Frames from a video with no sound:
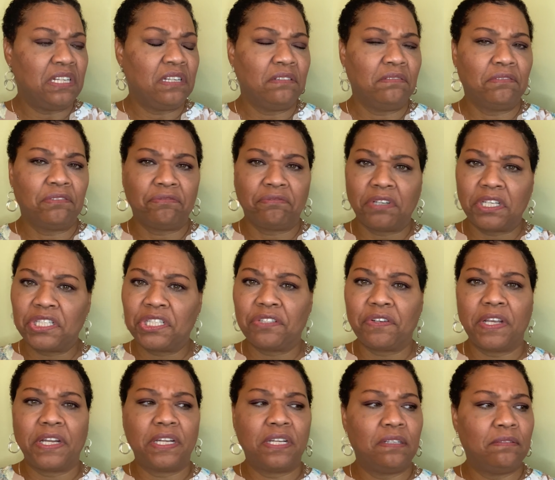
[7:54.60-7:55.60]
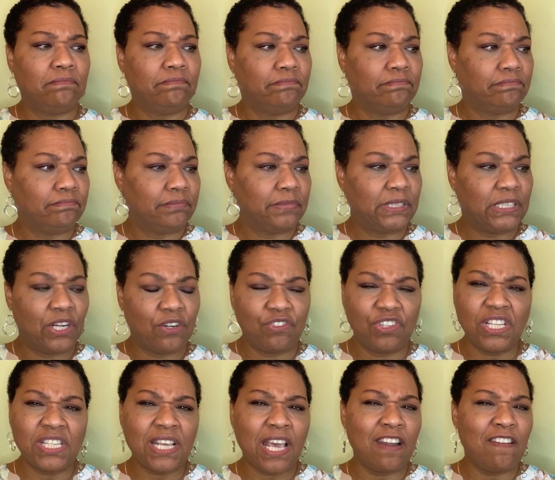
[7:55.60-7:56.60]
frustrated,
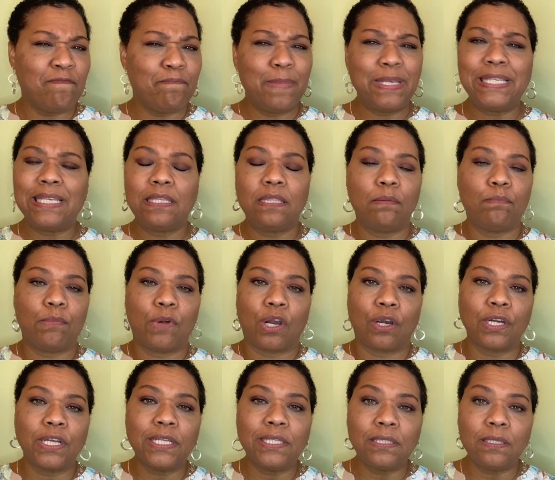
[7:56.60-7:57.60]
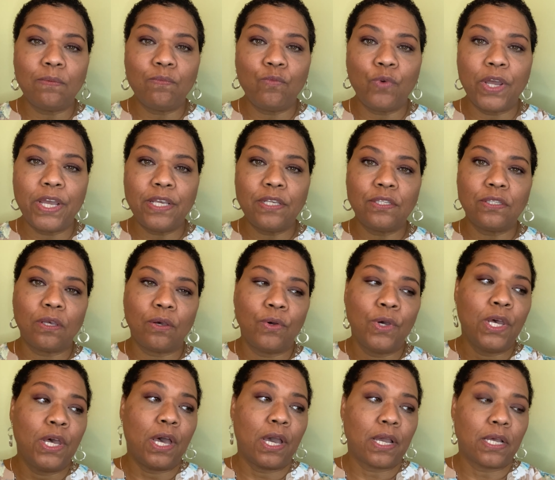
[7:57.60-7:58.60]
just kind of missing the mark in some ways. So
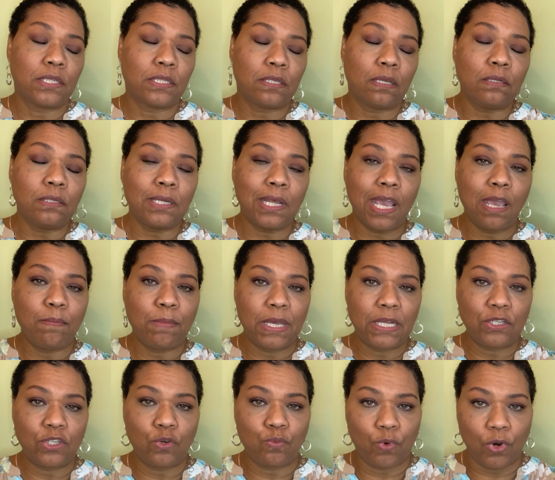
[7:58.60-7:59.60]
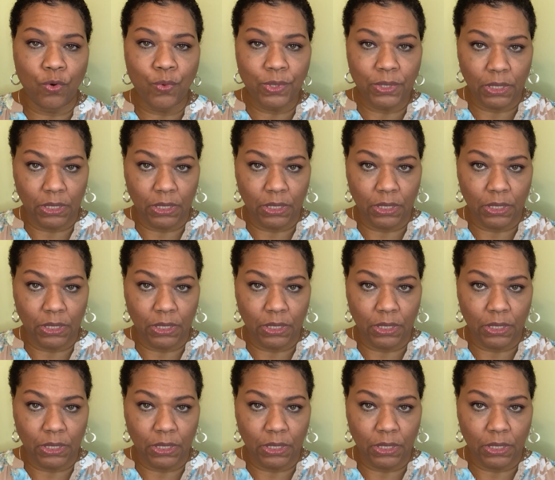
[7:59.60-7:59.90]
a consultant came in to work with the